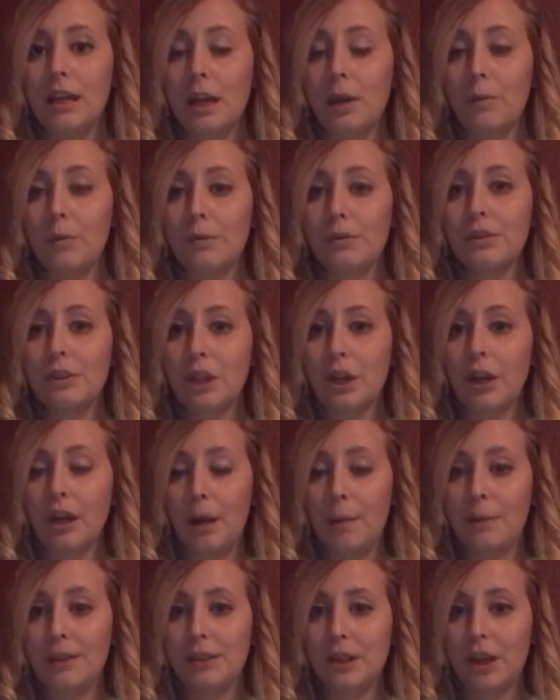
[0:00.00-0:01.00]
Now, we'll start
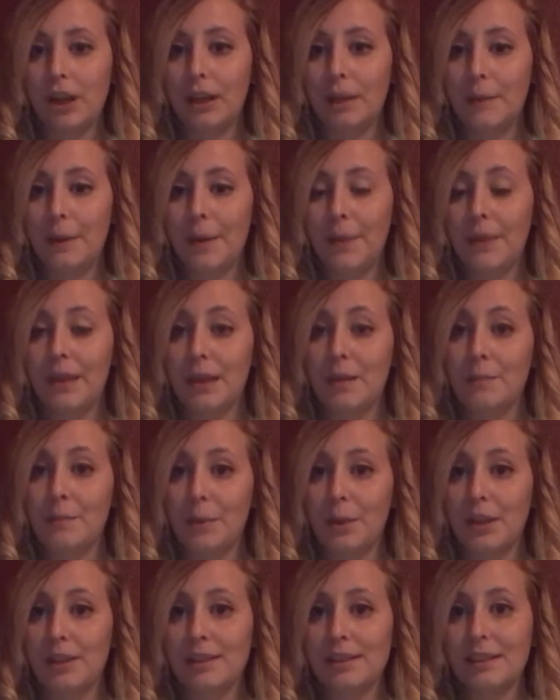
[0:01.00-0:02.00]
out by talking about the
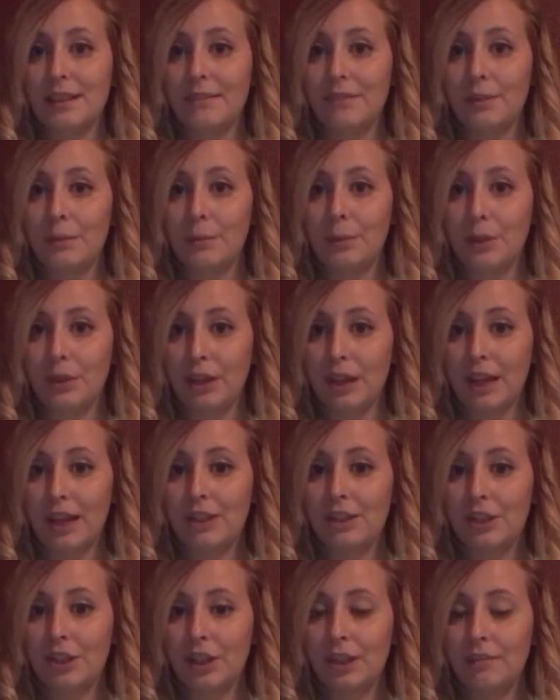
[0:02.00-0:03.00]
importance of
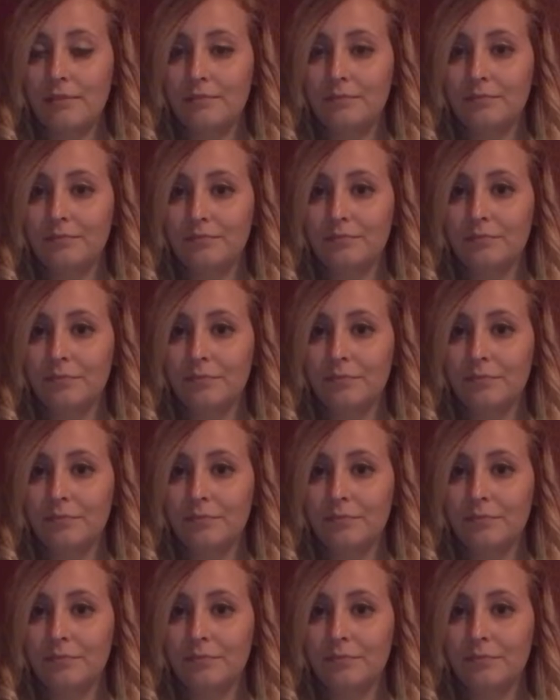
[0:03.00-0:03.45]
communication.